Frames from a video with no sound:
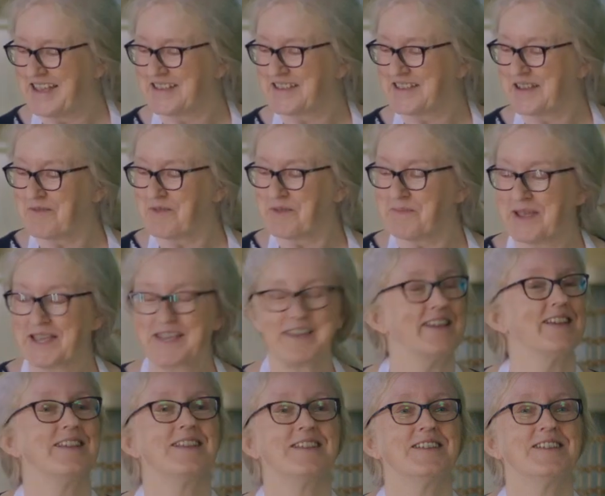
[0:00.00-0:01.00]
So we're
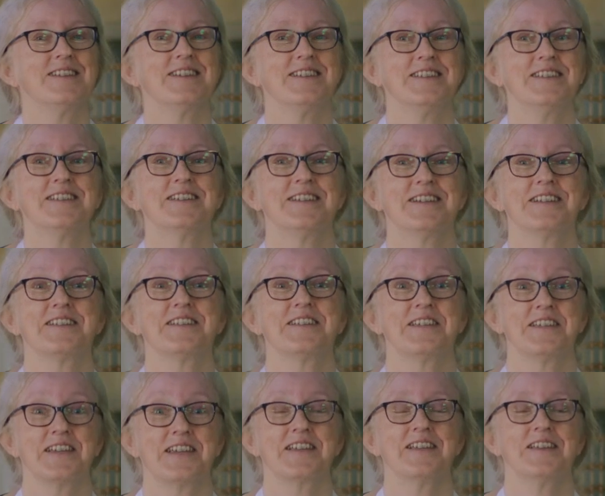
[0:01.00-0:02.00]
making ginger
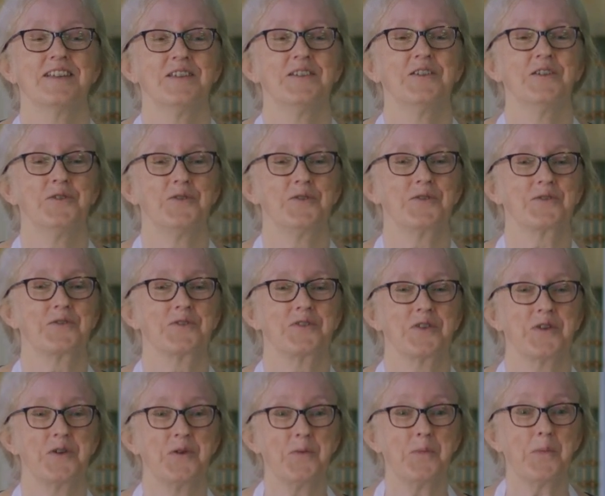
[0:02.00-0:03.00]
chicken and noodle
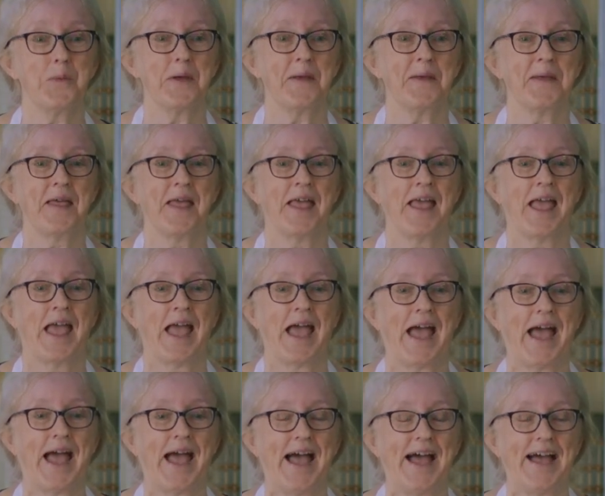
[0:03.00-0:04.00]
soup,
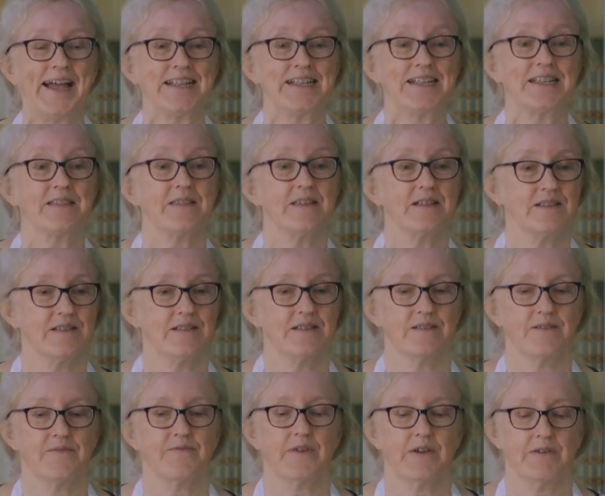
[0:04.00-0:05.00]
and this
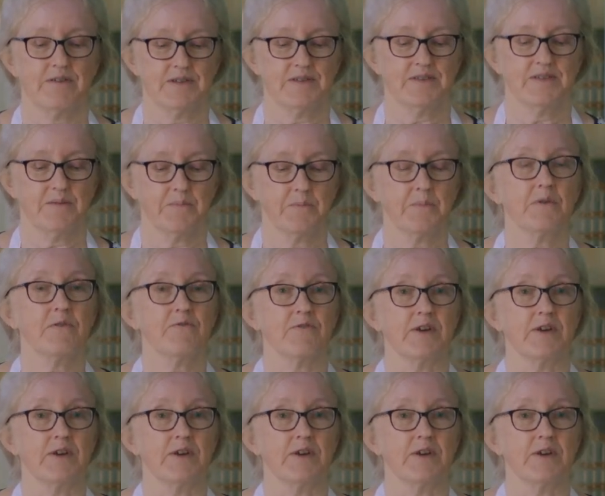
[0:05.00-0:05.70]
is a very simple